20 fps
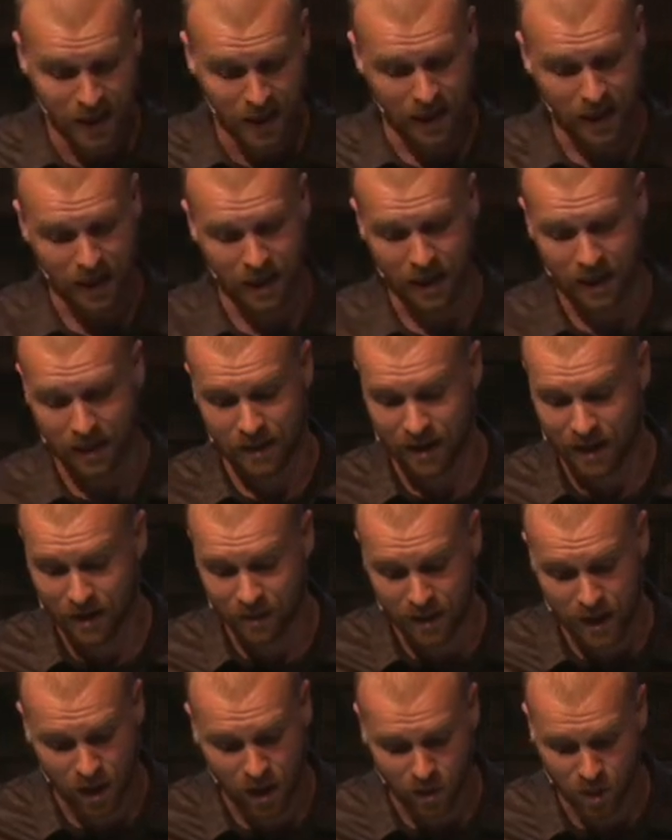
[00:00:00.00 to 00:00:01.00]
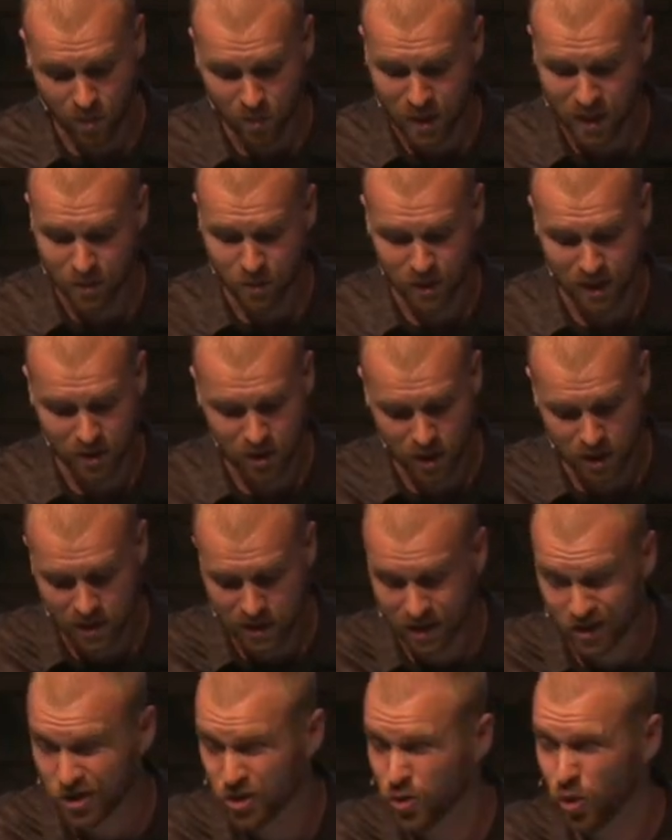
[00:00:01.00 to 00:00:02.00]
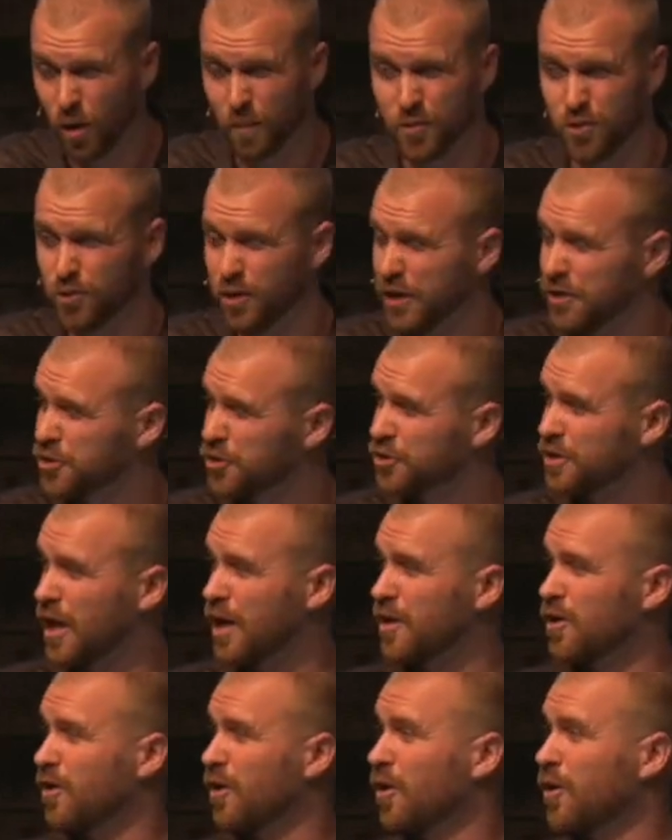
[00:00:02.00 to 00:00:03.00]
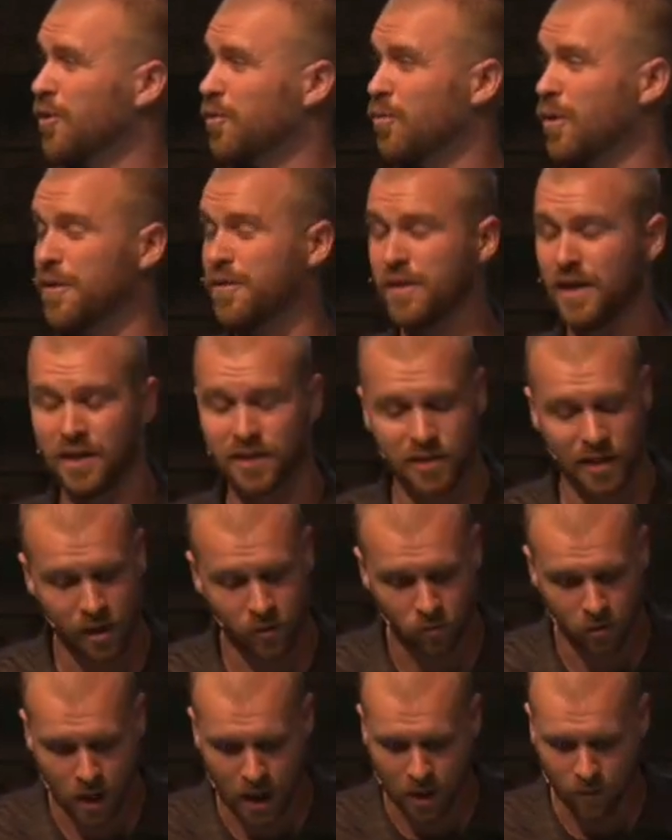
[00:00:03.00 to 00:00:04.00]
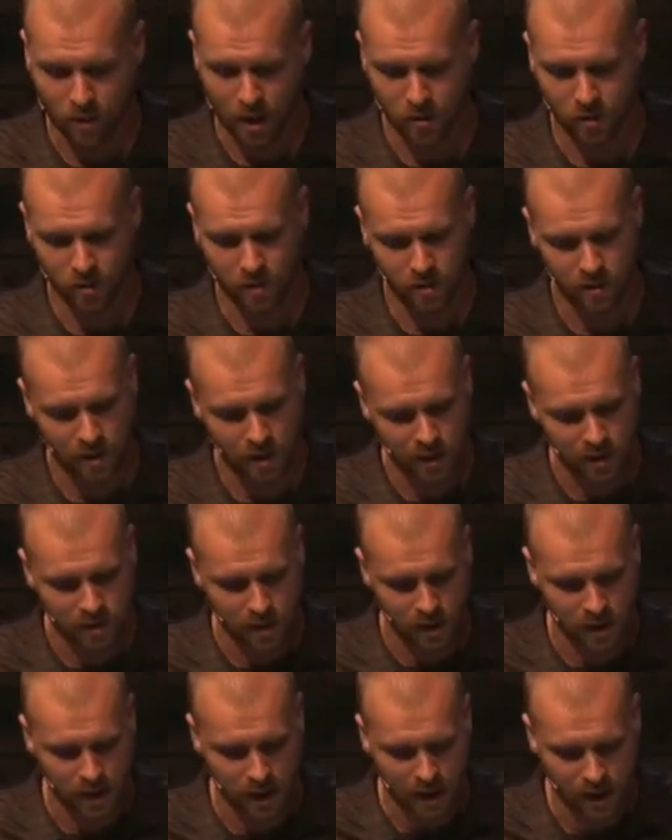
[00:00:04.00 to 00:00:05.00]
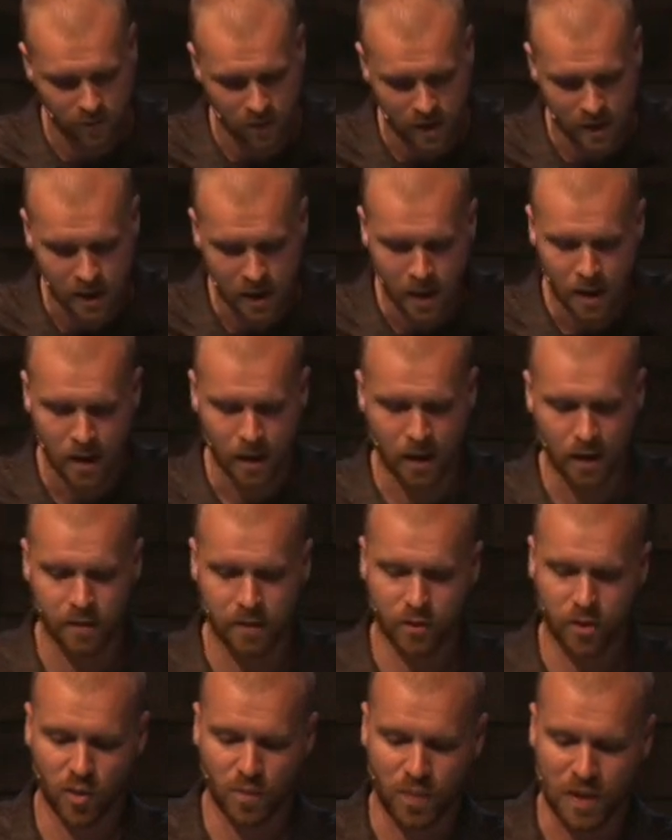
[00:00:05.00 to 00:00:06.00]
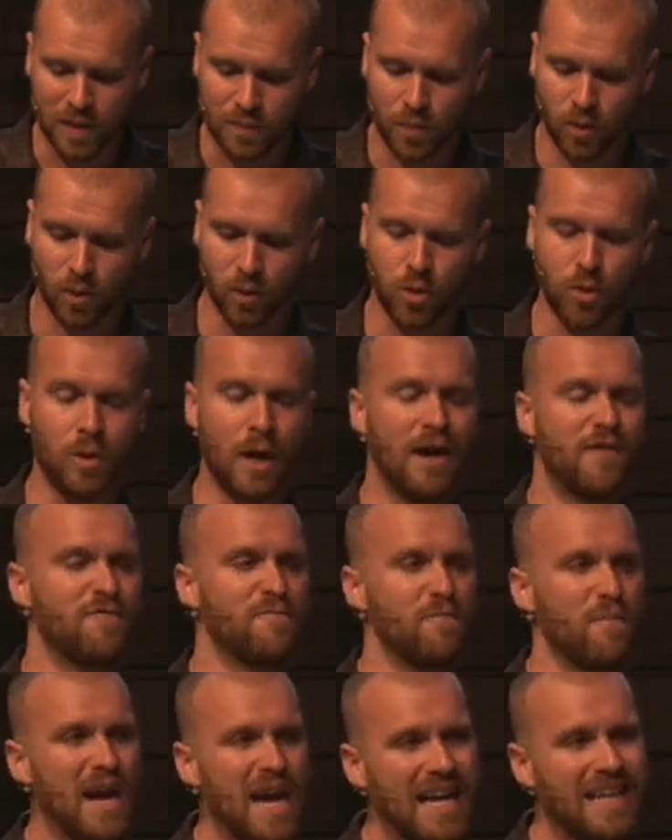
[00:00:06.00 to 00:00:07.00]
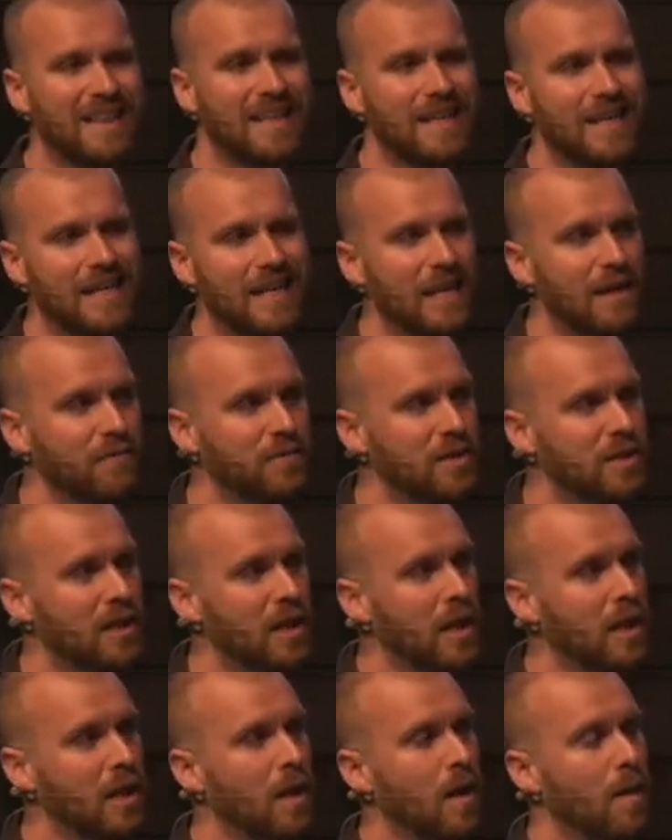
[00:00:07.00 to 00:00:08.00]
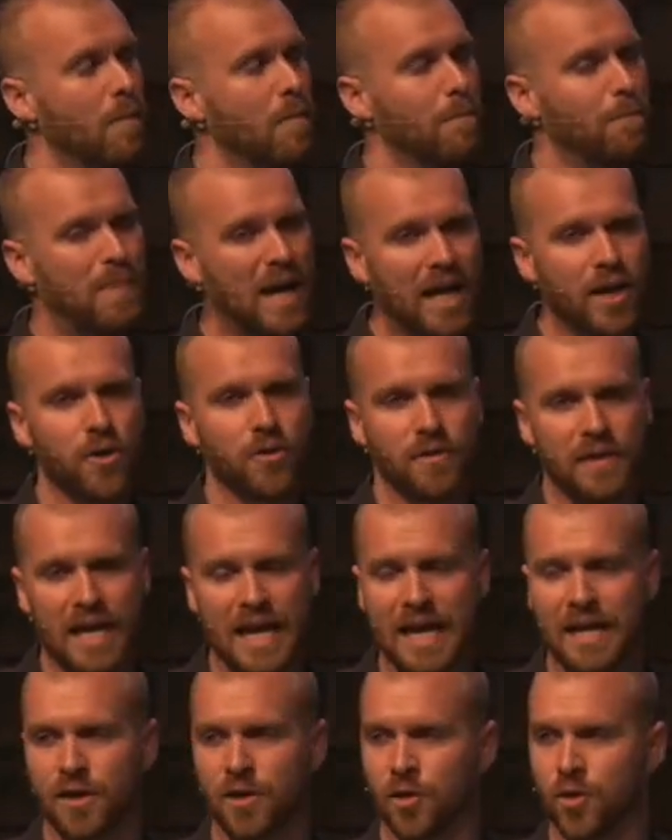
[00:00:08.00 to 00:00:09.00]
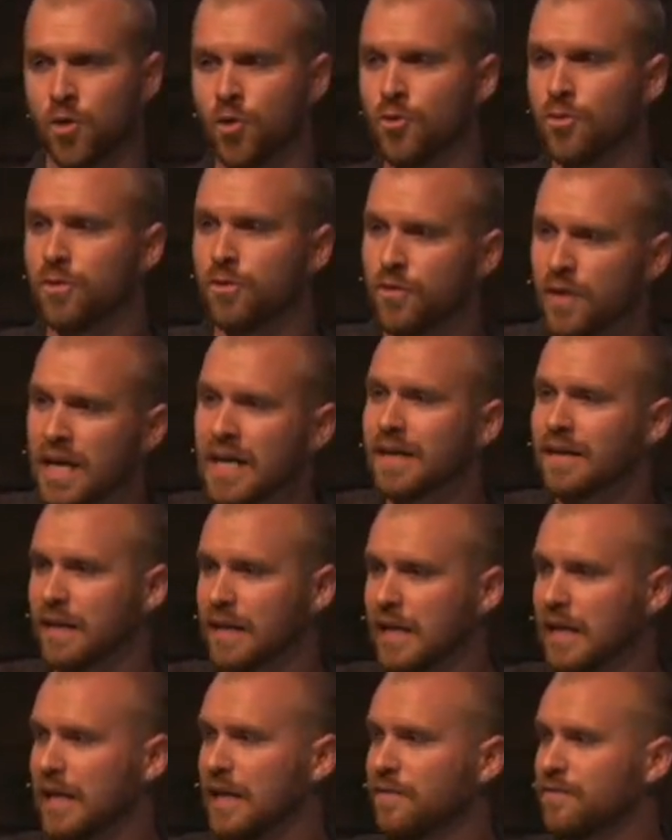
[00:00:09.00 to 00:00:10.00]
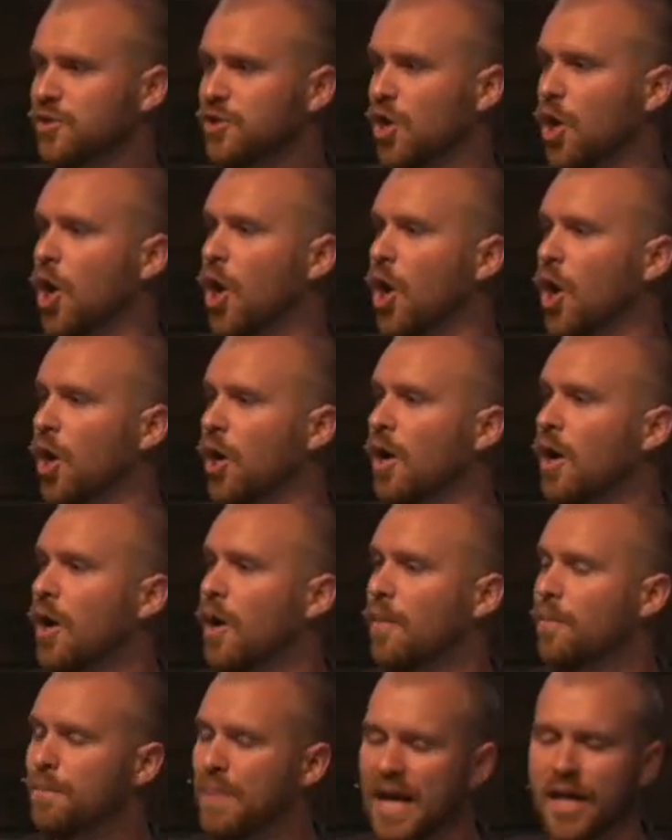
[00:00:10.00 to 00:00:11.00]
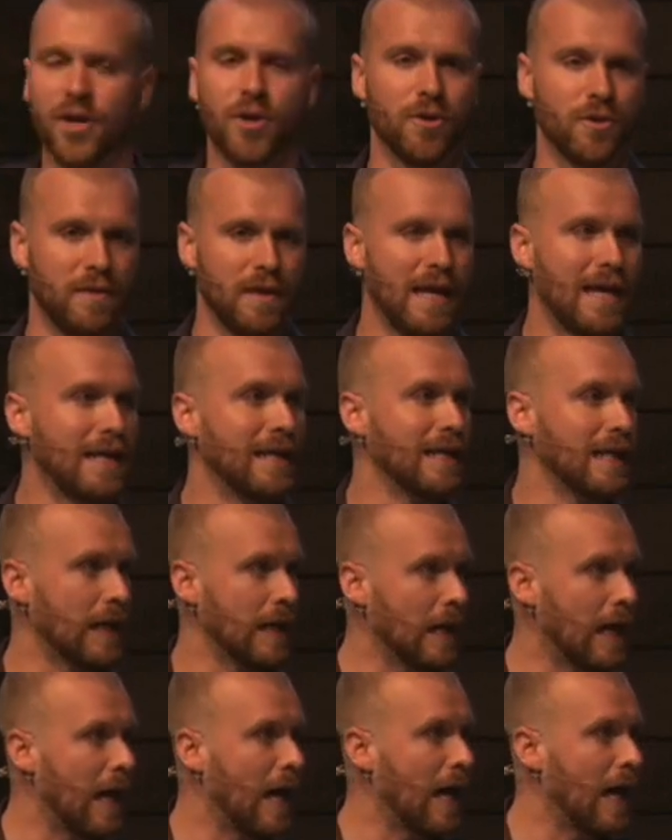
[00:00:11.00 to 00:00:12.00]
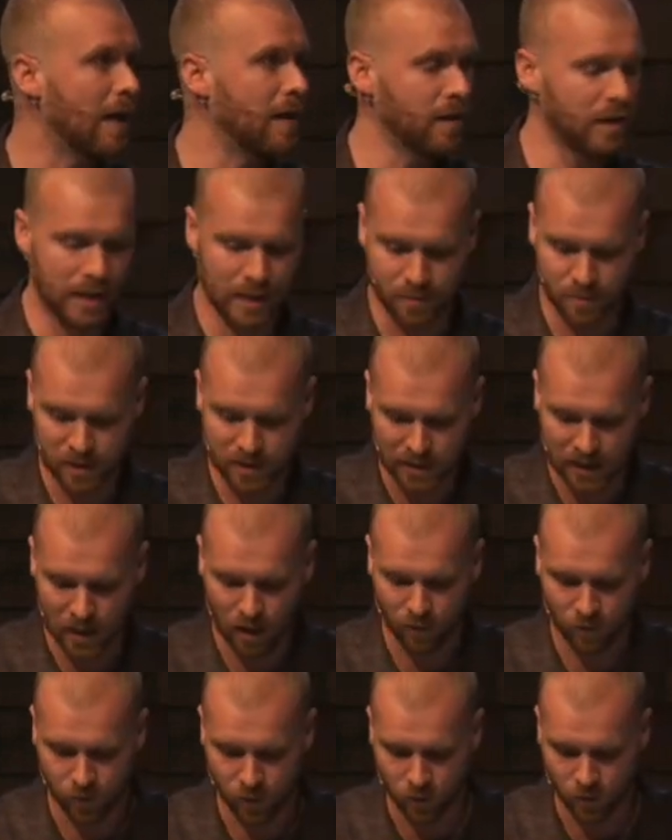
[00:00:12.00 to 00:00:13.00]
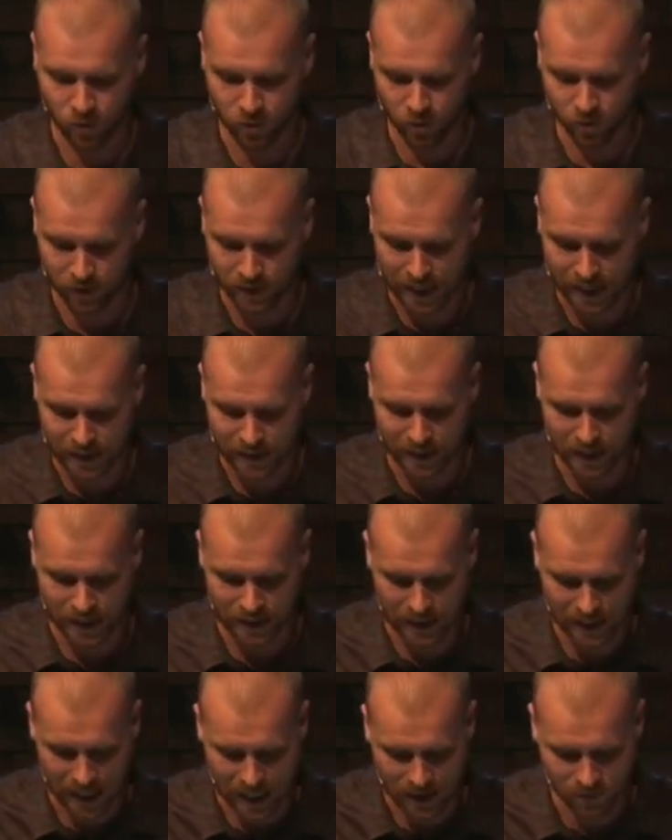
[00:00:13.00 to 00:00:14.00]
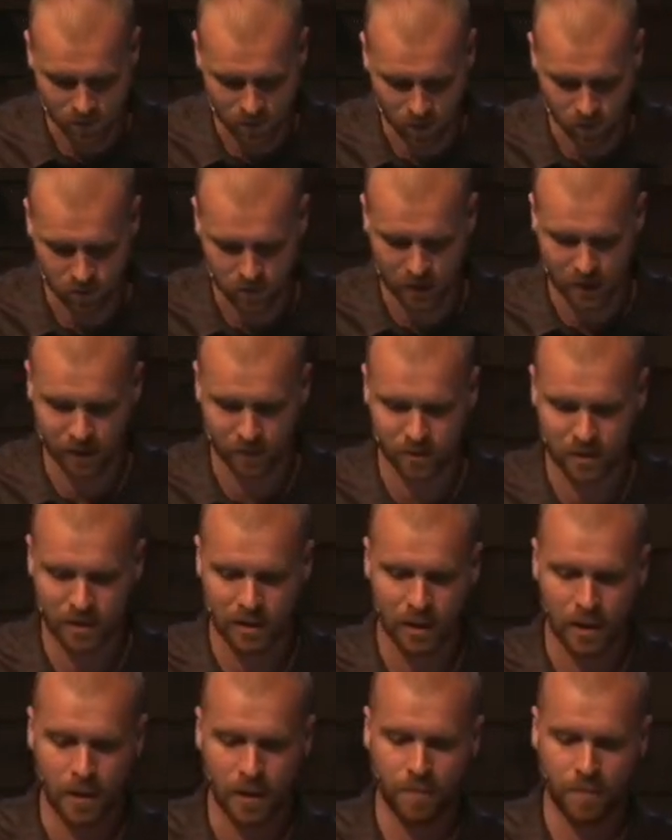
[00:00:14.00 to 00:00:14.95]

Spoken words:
They are the people that Jesus says store up treasures on earth where things can rot rather than things in heaven. They're the people who have made the gifts better than and who think the gifts are better than God himself who created and gave those gifts.